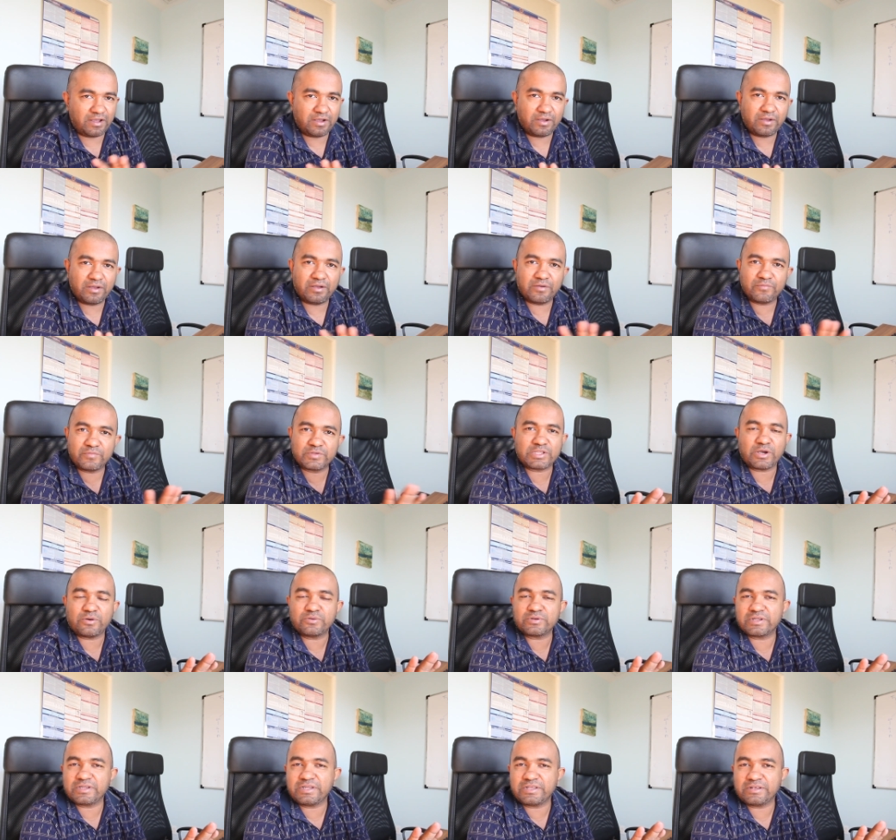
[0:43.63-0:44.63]
uh,
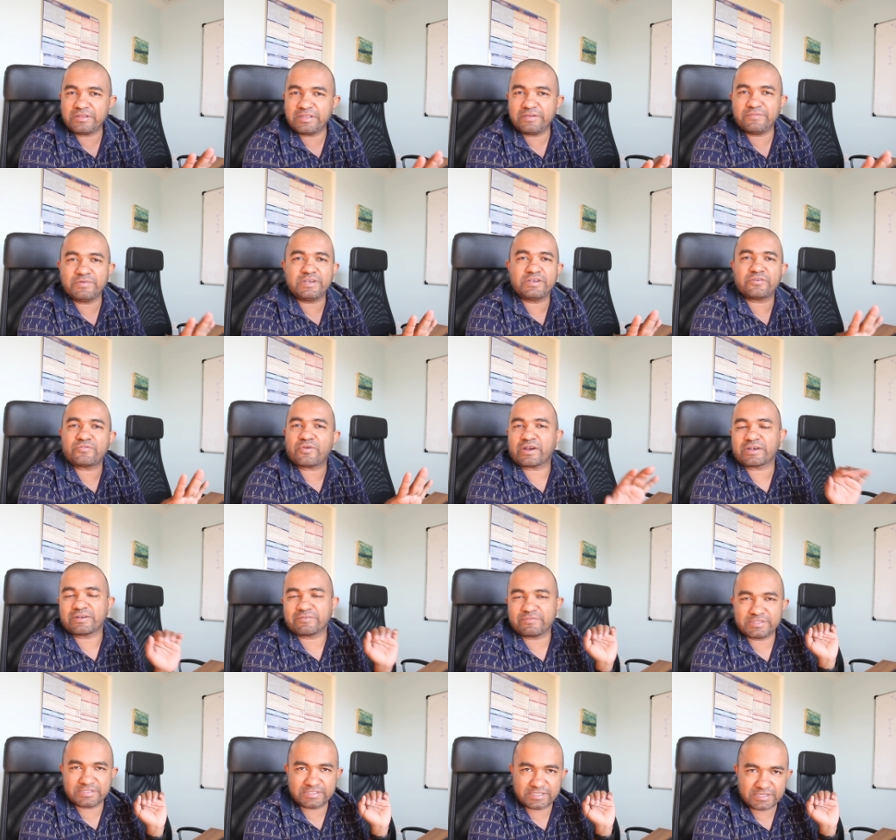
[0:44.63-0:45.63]
without even
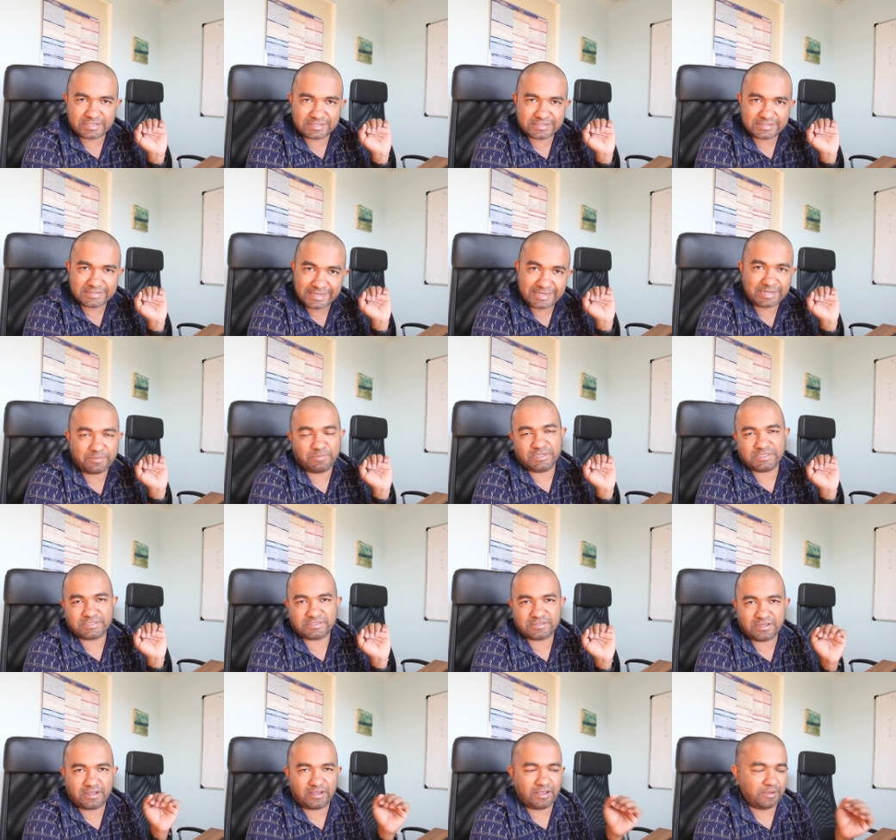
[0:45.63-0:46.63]
interacting with the database.